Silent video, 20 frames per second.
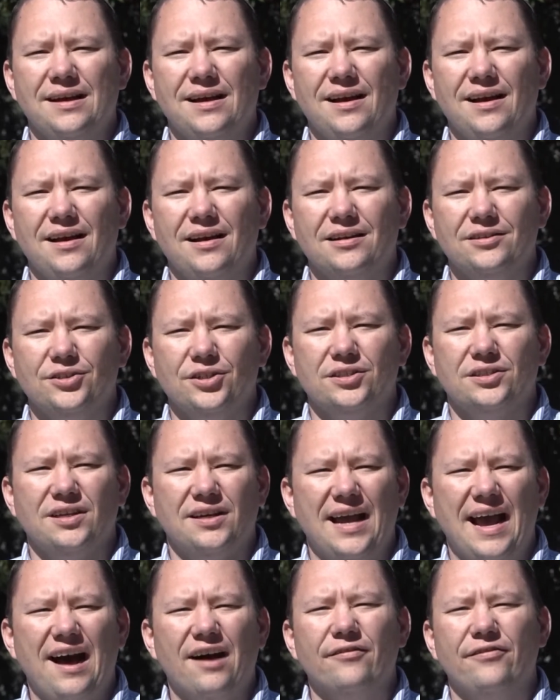Uh, just
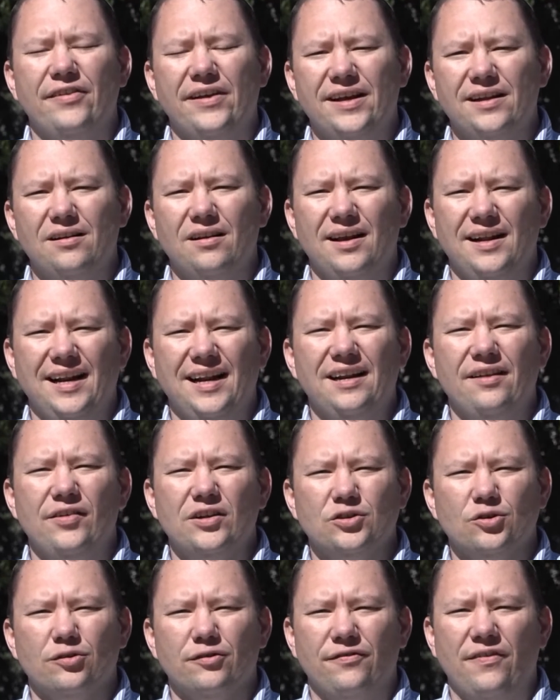to outfit an
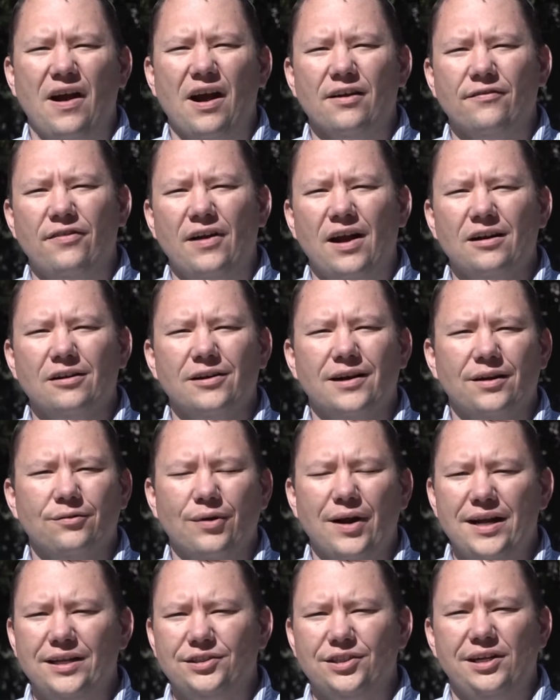individual firefighter can
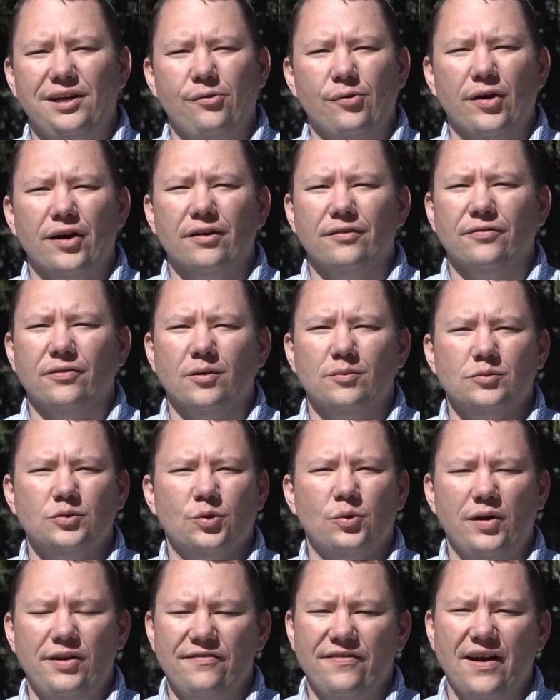range anywhere from
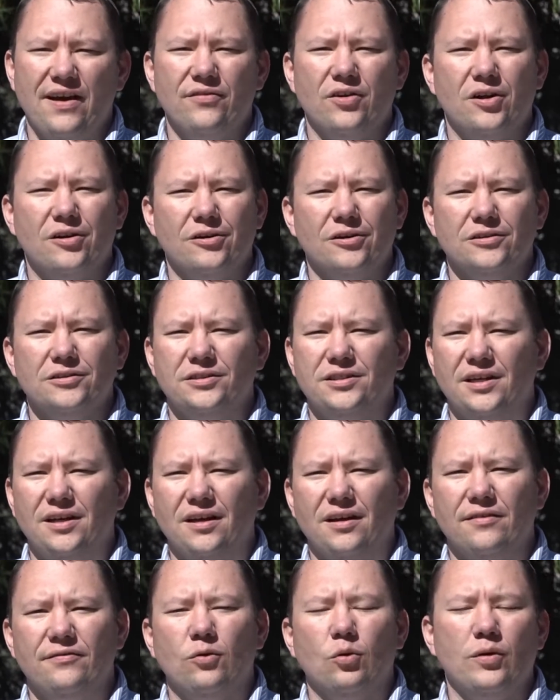twenty-five hundred dollars
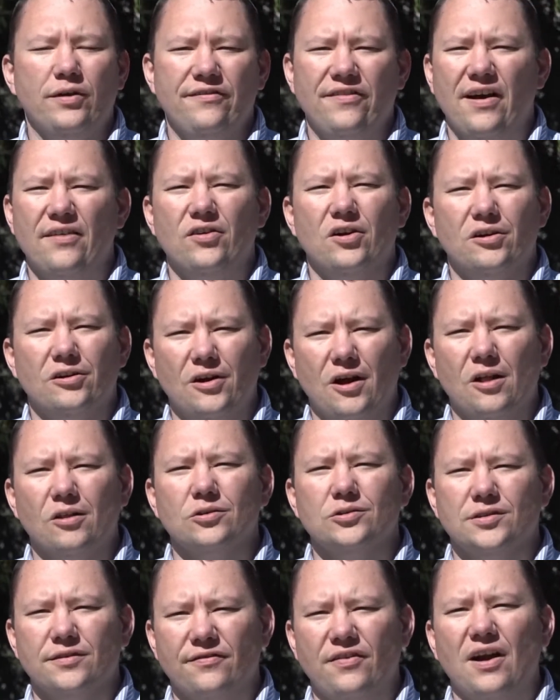to forty-five hundred
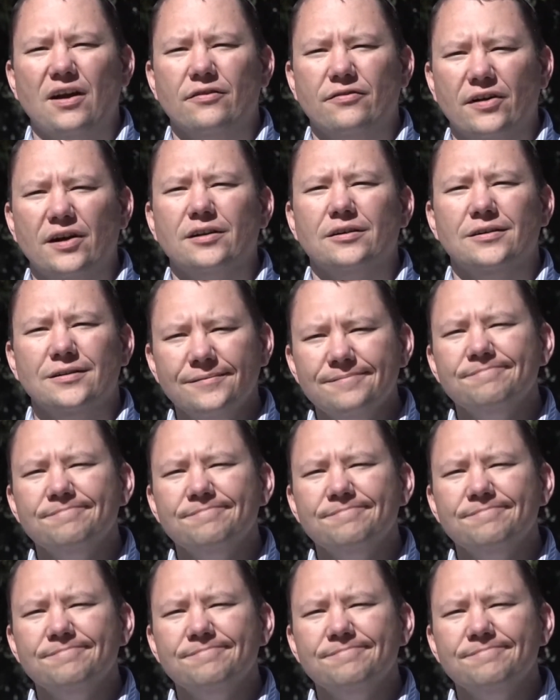dollars a firefighter.